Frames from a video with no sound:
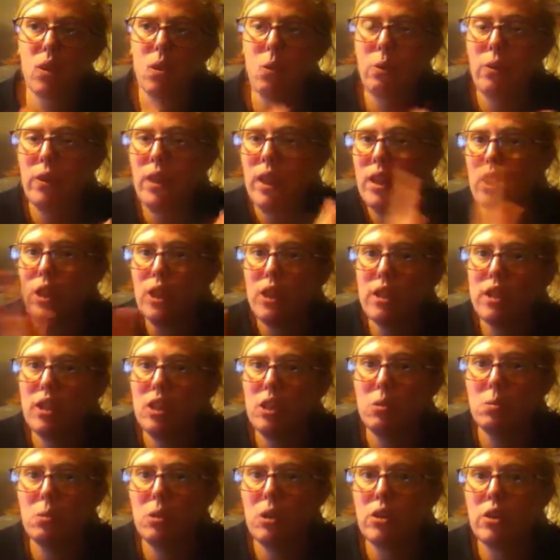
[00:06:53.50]
when they look at
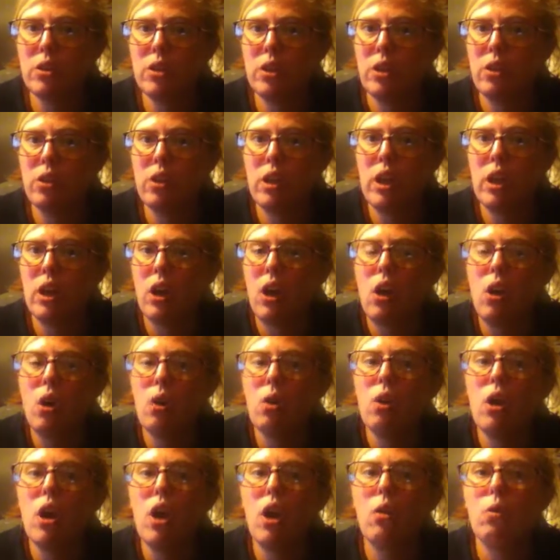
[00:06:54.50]
this person, they're like,
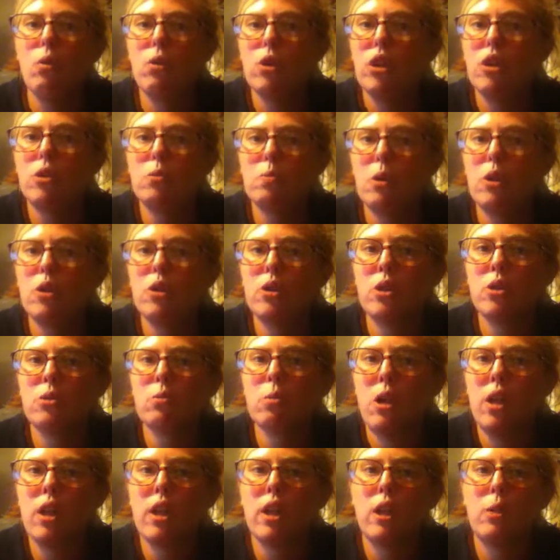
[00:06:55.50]
oh, well, this person's
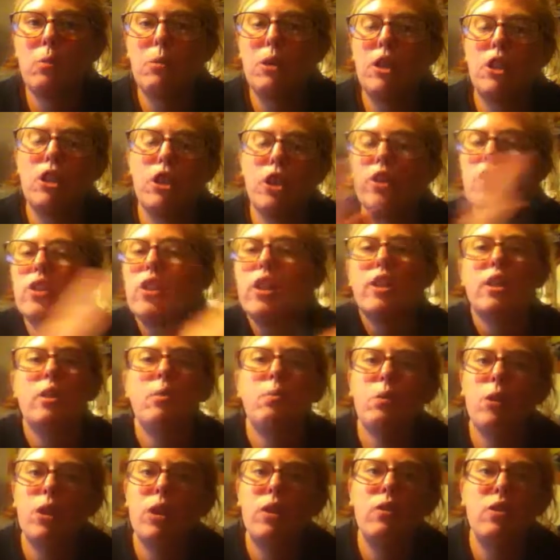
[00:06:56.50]
probably going to be just like the
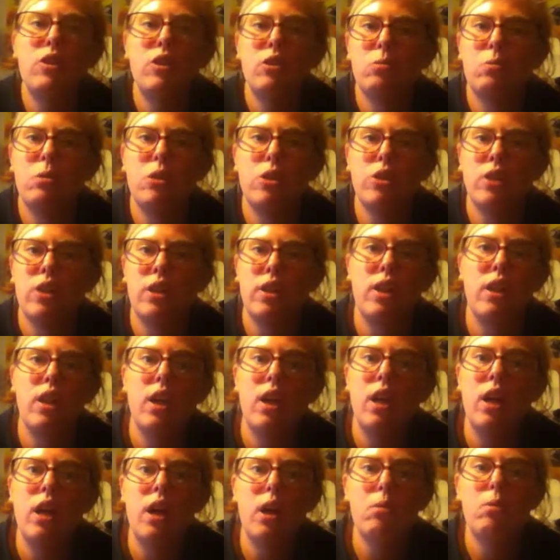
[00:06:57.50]
previous person
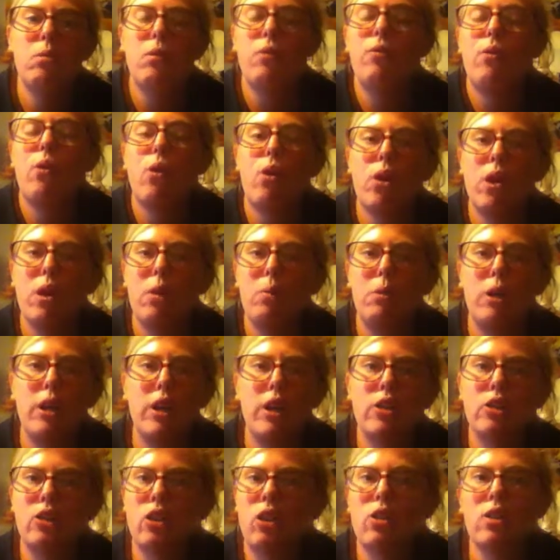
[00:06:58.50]
before them
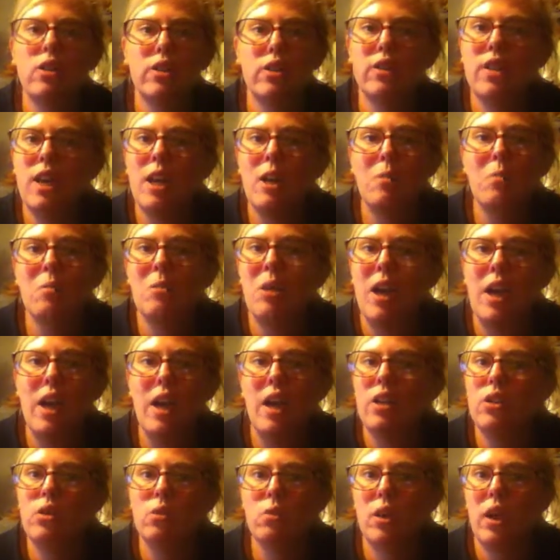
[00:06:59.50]
because they're in the same
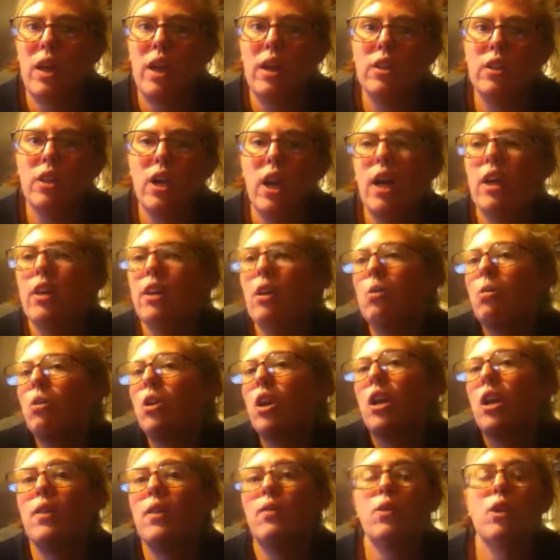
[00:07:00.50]
age range, that we're
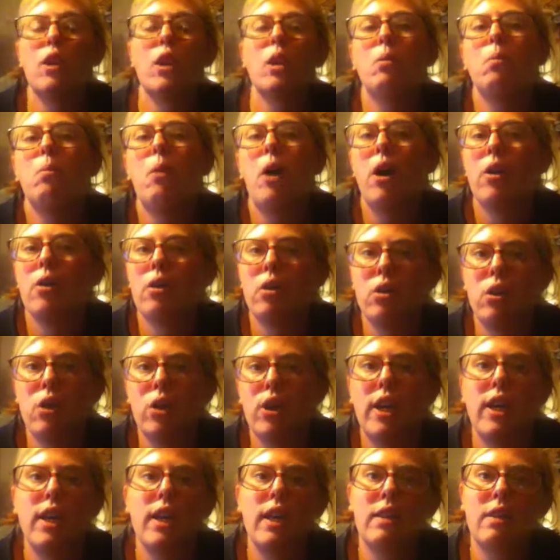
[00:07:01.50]
even going to bother
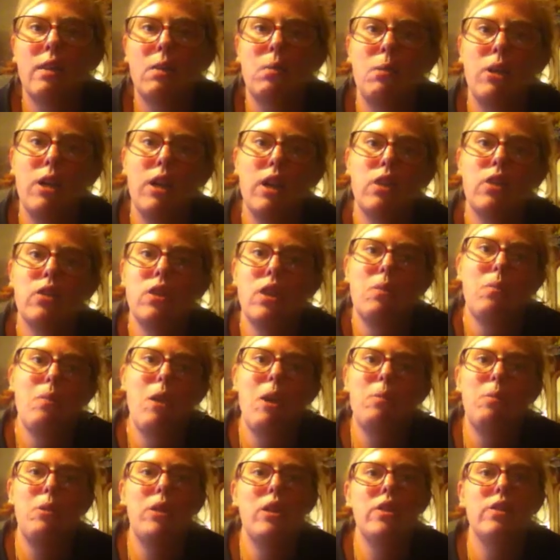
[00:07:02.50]
looking at them because they
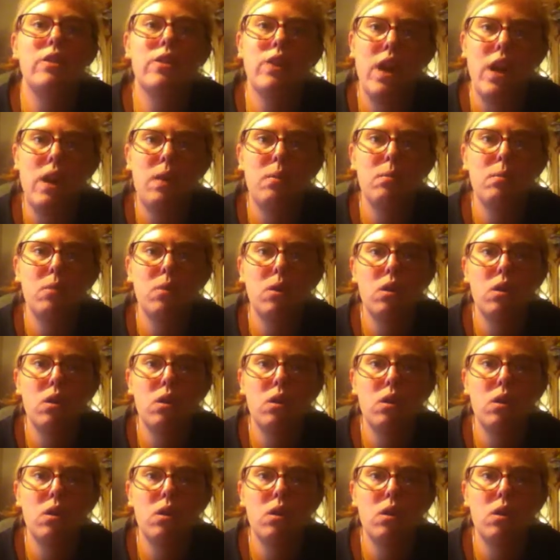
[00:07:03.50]
might be the same.